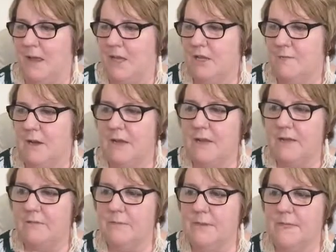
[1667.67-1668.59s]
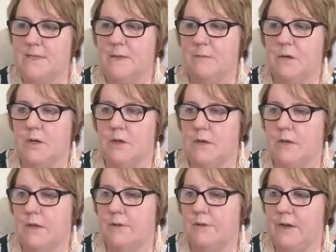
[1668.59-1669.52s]
You might even be someone who,
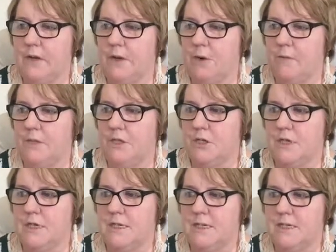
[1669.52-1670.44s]
given an opportunity